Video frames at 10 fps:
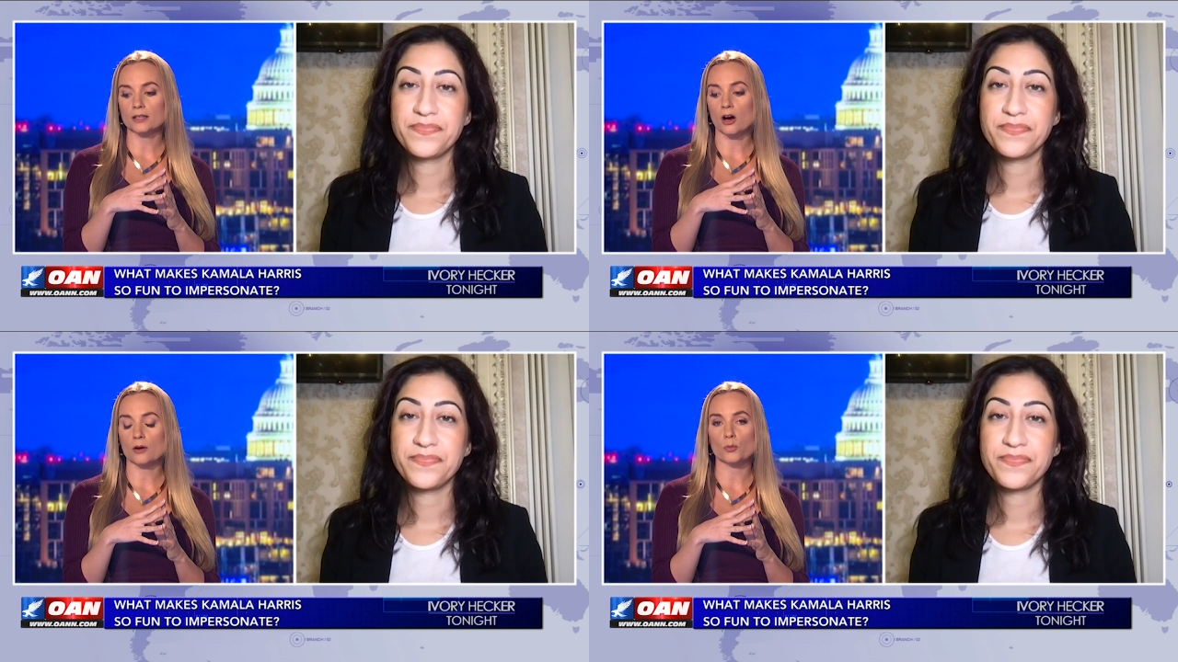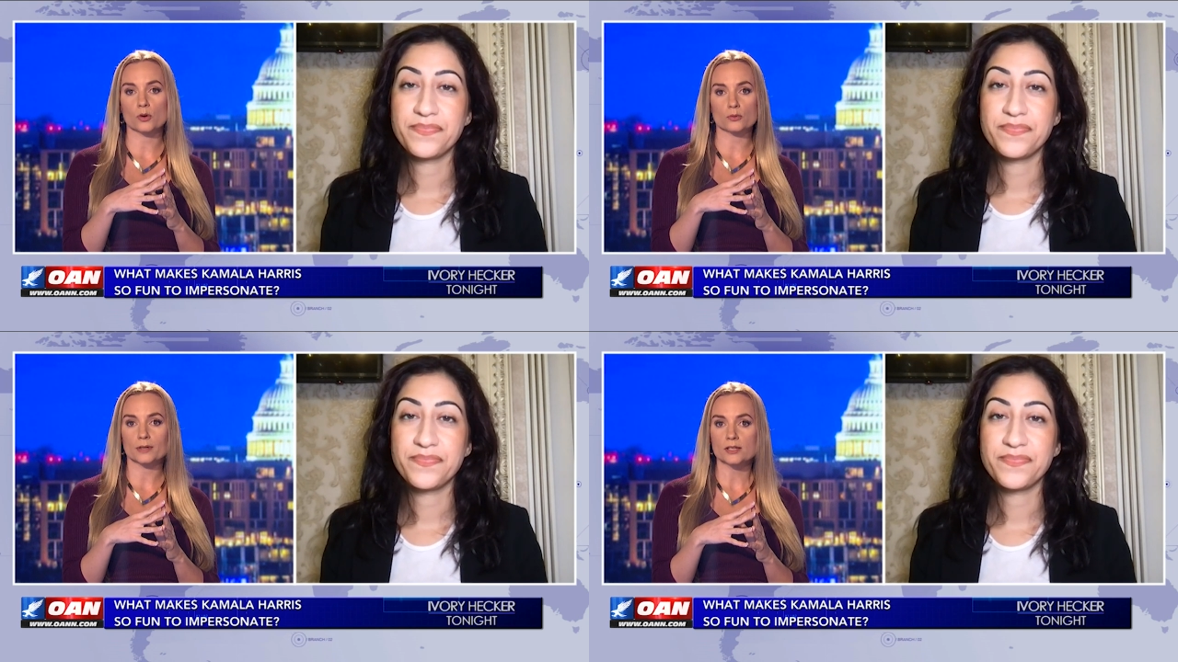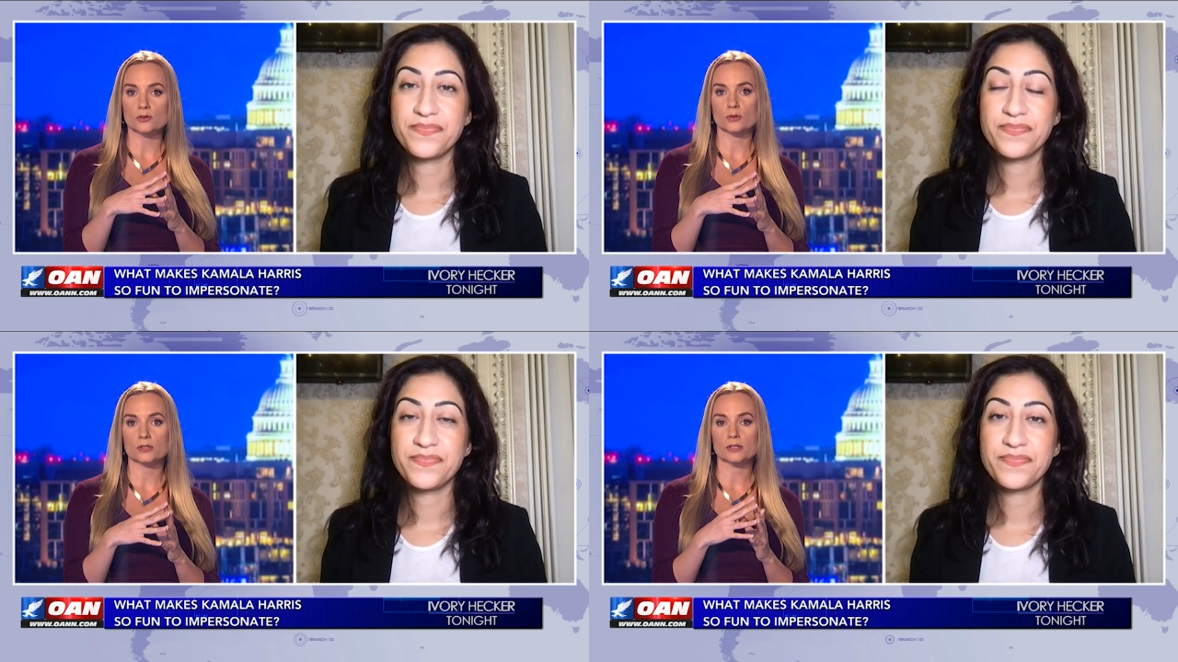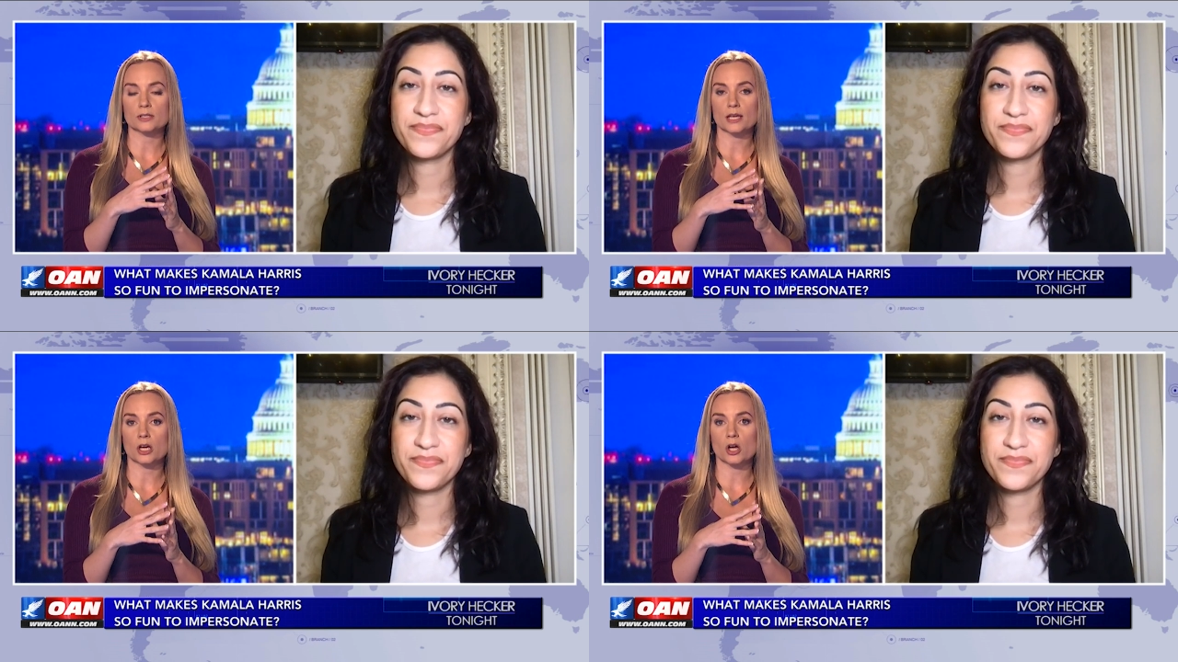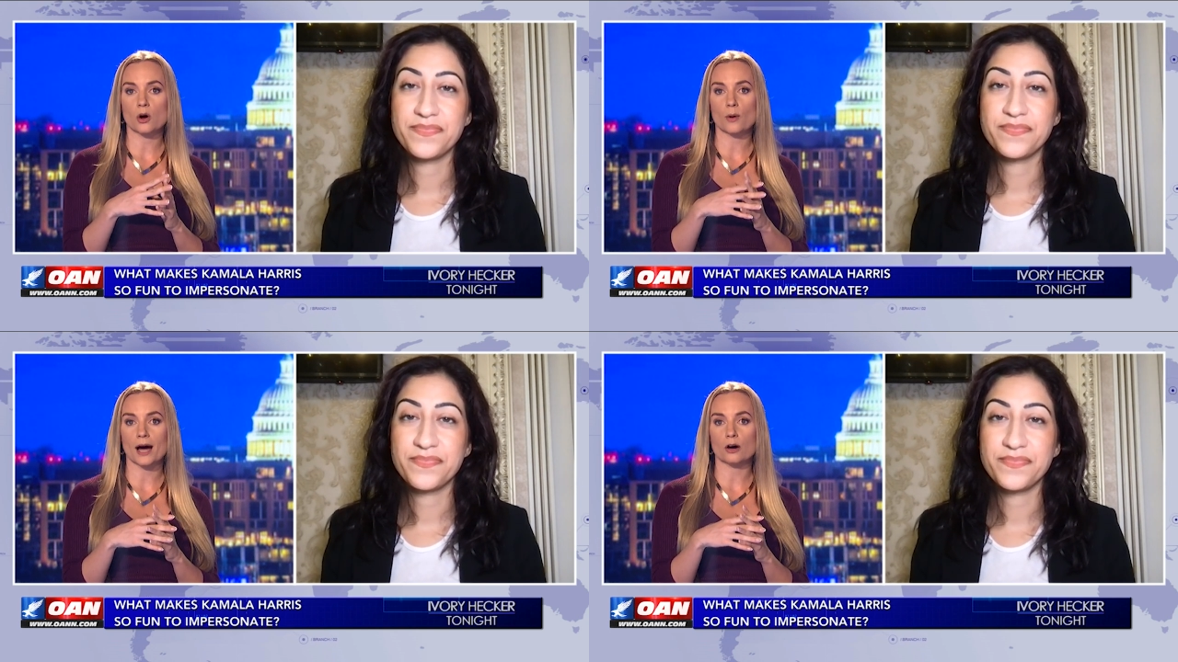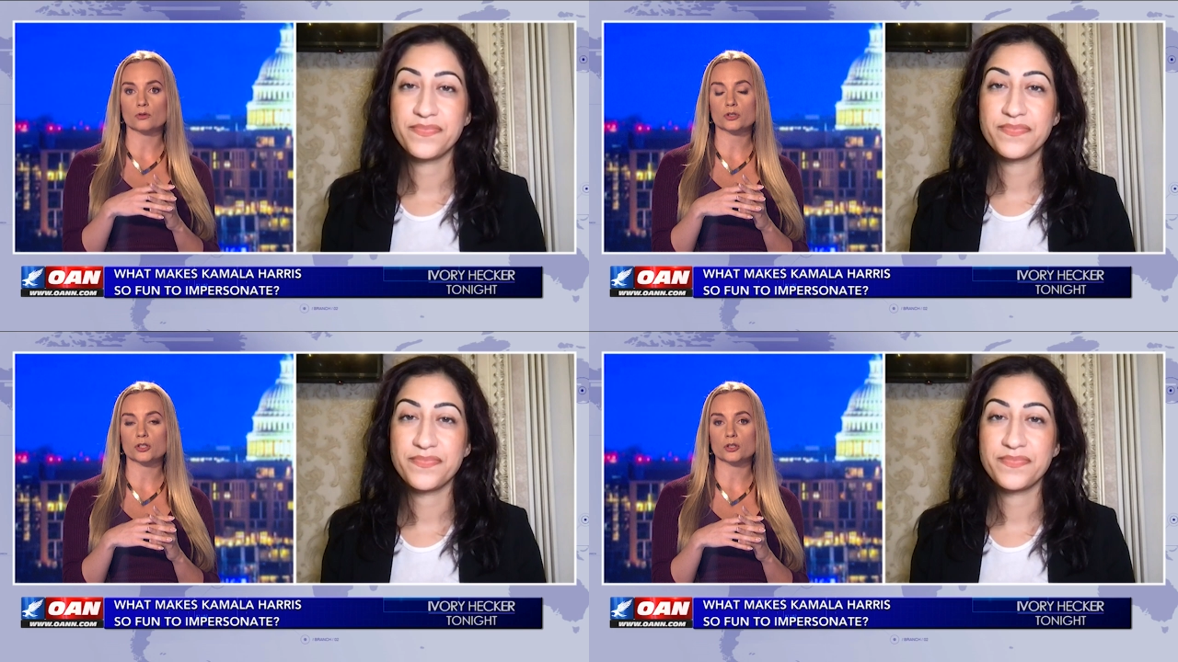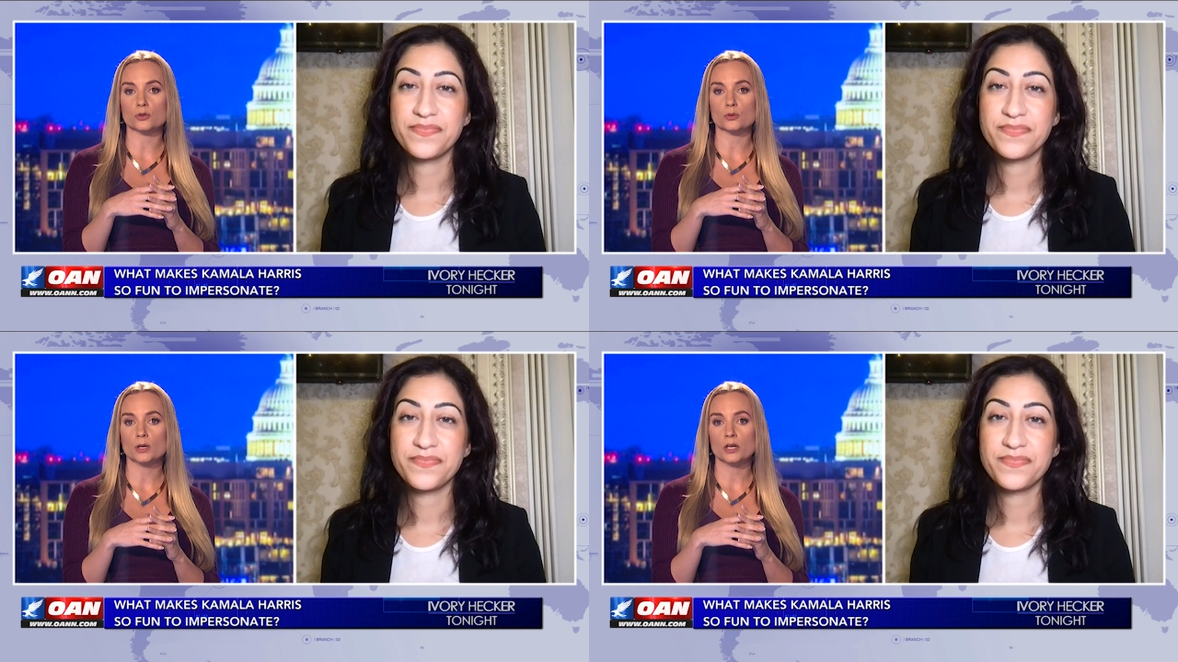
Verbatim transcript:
Speaker 1: are more resources going to go out to